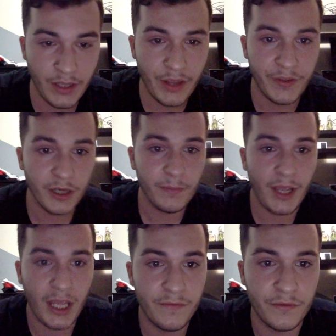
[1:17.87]
Their
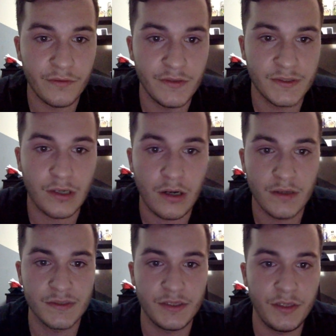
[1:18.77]
behavior is
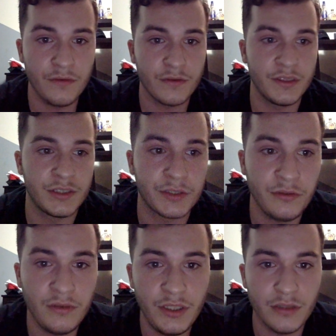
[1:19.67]
caused either
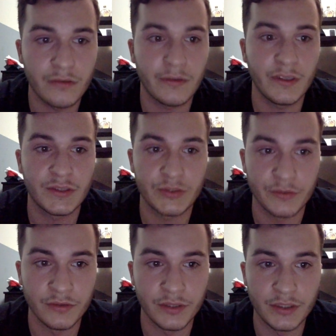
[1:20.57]
internally or
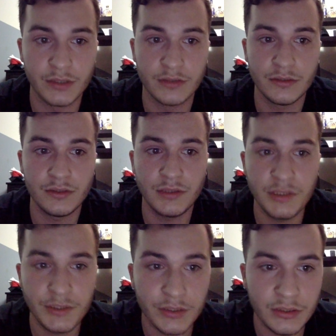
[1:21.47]
externally.
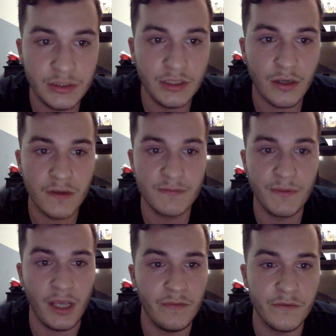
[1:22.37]
Internally caused
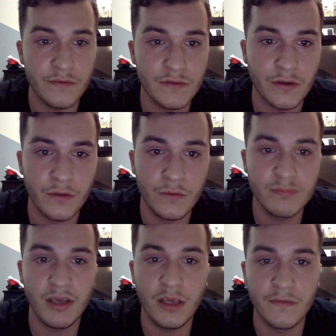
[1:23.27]
behaviors are those
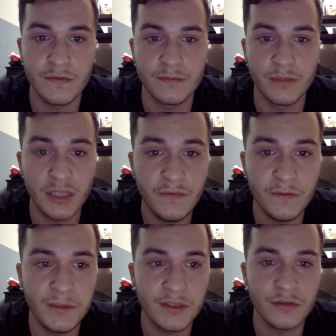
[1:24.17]
behaviors believed
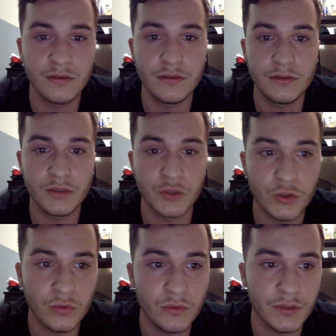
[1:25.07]
to be
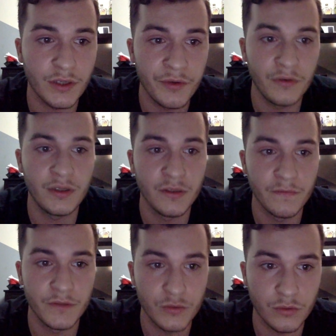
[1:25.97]
controlled under the
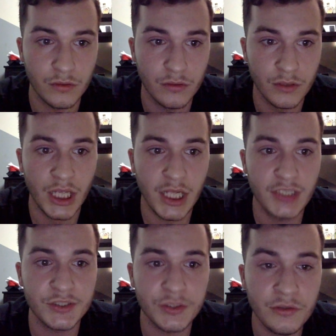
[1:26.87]
individual.
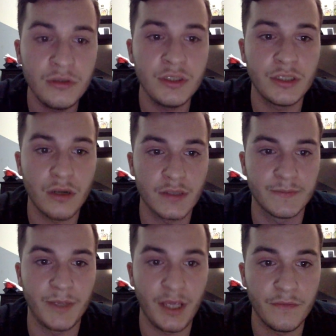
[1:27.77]
Externally
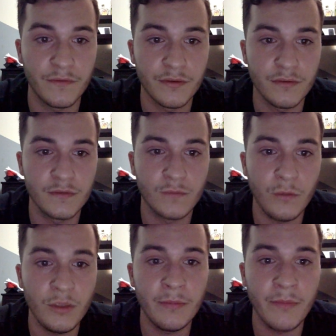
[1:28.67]
caused behavior is
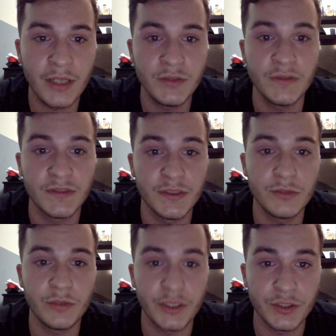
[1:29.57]
what we imagine the
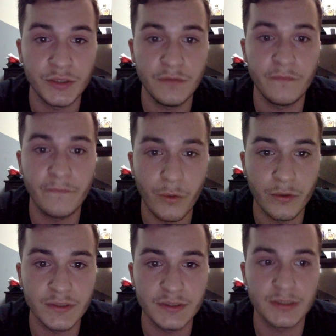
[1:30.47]
situation
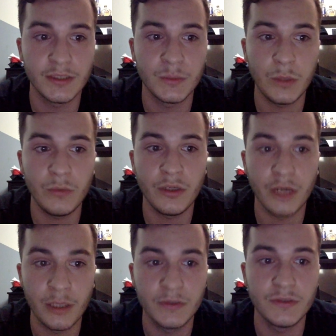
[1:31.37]
forced and what we are
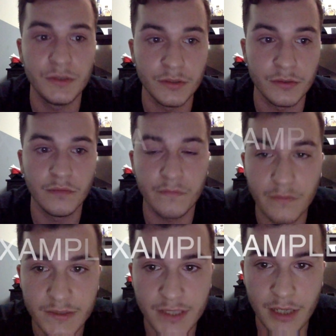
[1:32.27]
able to do.
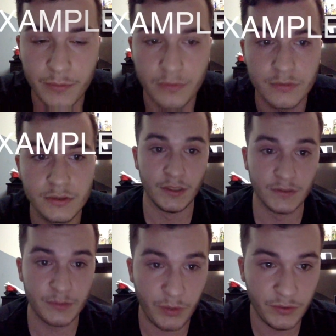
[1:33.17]
For example,
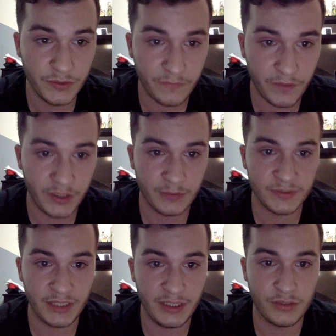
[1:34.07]
suppose your friend
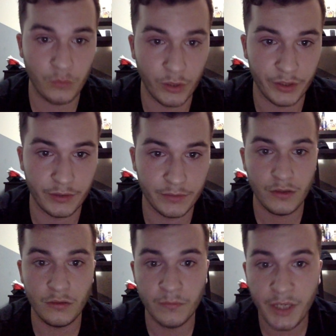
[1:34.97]
comes late to work.
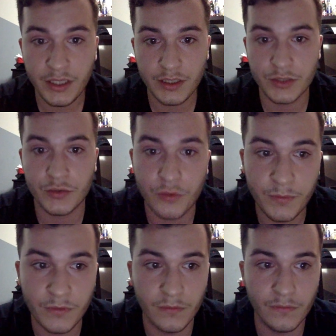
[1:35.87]
You might
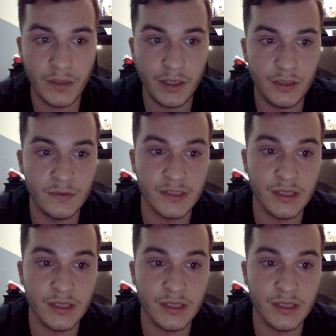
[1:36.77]
attribute that he was